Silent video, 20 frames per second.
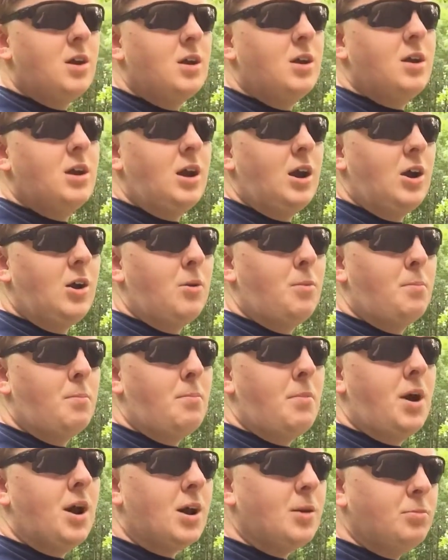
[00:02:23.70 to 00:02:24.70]
Now,
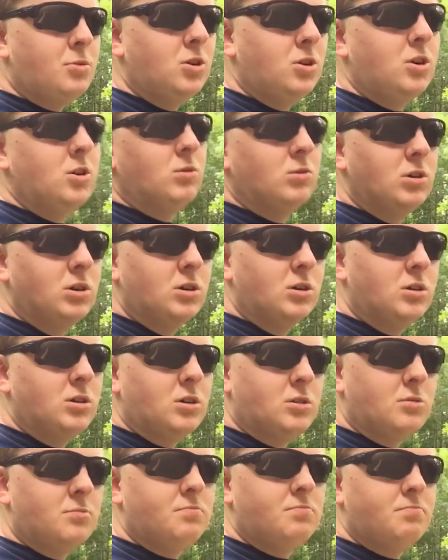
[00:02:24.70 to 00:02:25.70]
my computer will, you
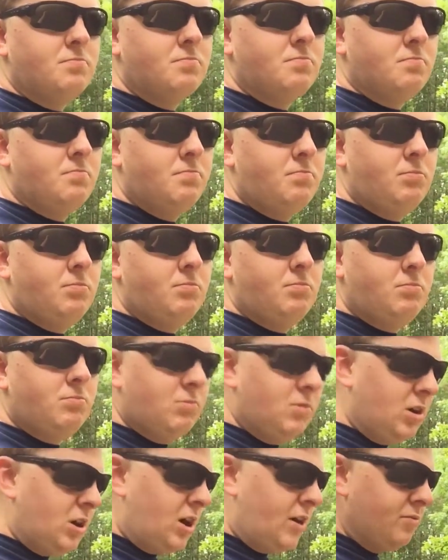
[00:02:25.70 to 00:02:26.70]
know,
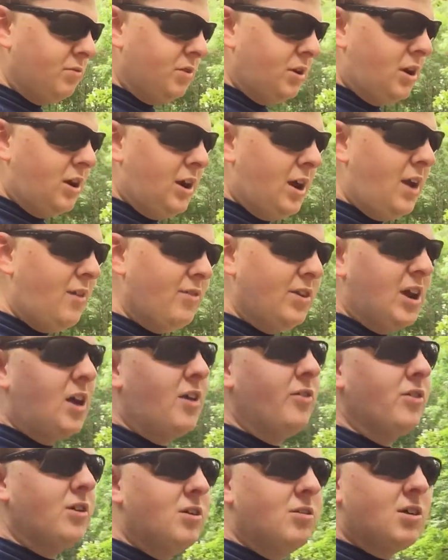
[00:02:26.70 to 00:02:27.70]
cut off the internet every now
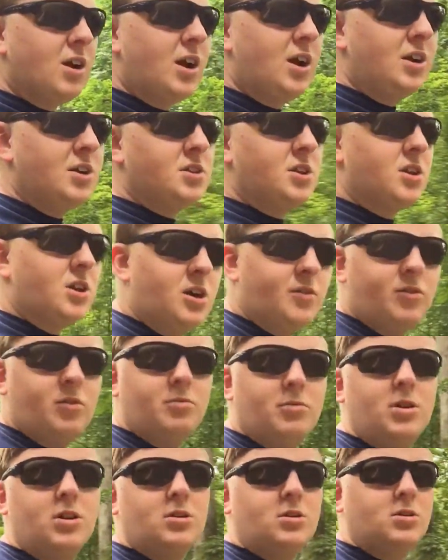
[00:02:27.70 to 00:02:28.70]
and then. We're gonna just cut off for a
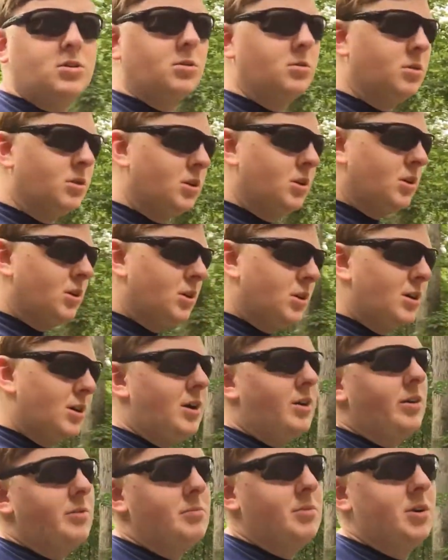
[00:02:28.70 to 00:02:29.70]
minute or two. Not
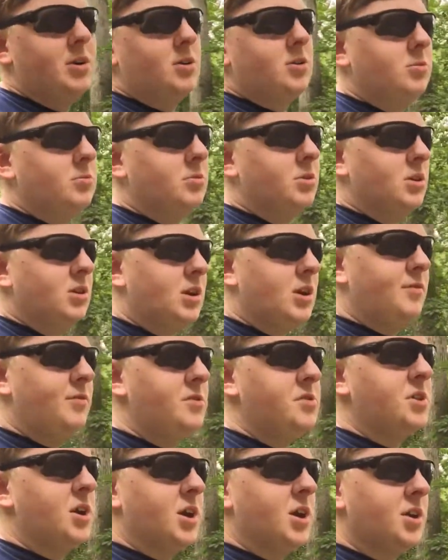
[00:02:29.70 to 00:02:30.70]
really a minute or two, but you know, like a few
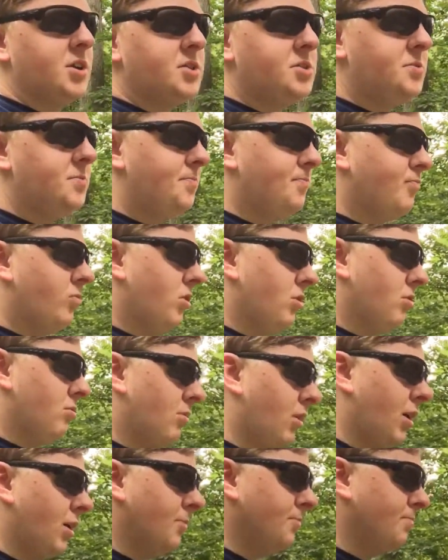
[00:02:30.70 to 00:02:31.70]
seconds,
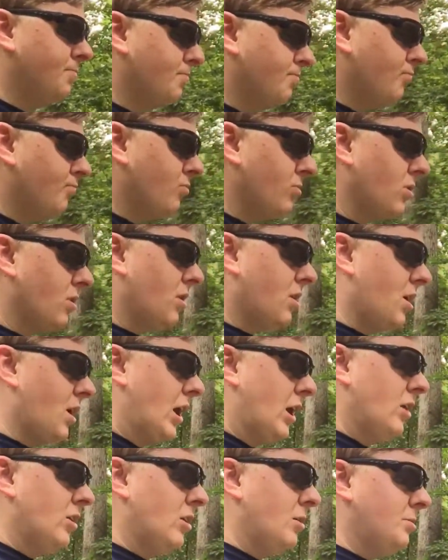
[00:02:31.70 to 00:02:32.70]
right?
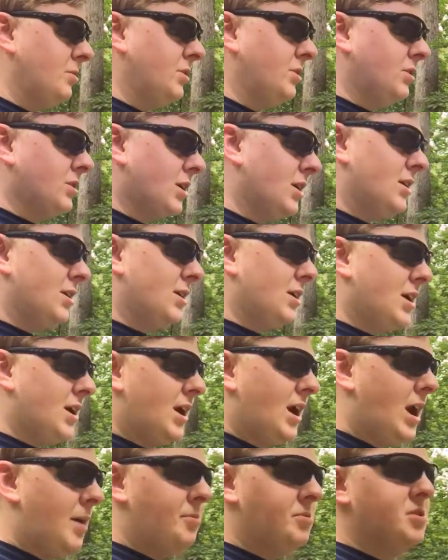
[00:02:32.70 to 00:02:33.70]
Uh, you know, that kind of
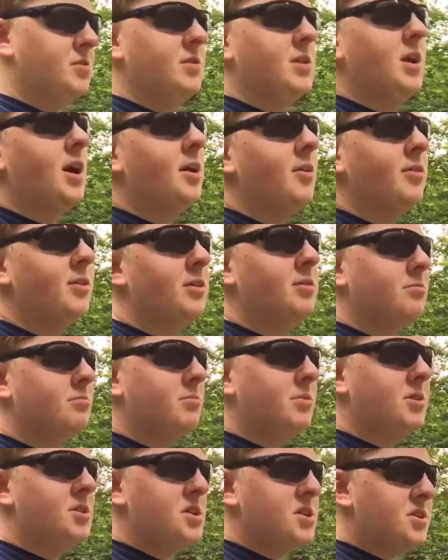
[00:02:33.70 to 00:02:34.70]
happens every now and then.
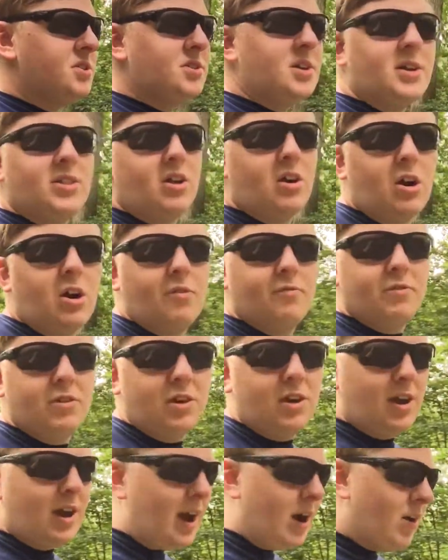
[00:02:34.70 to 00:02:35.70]
It's not that often.
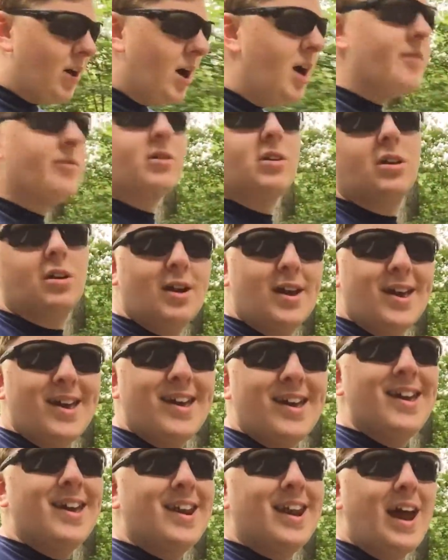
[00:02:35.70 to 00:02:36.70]
However,
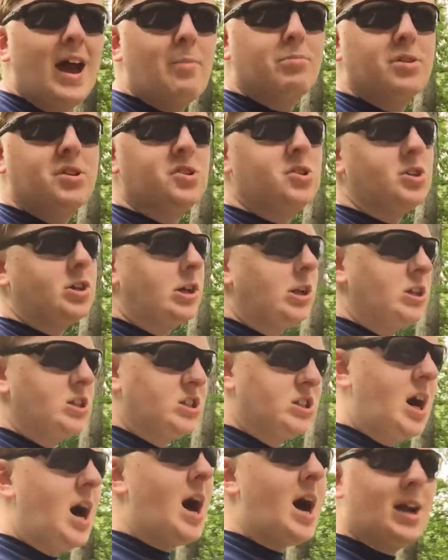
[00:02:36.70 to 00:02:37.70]
it happens a
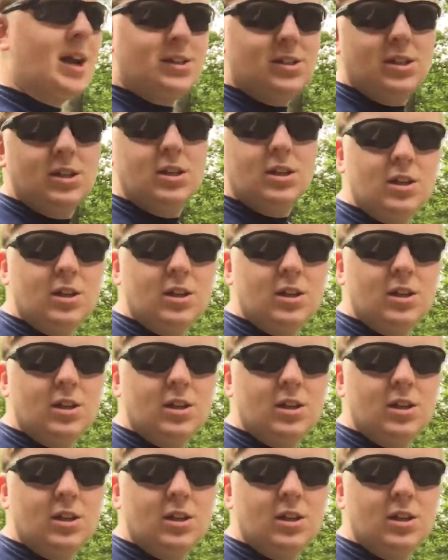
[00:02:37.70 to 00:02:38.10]
lot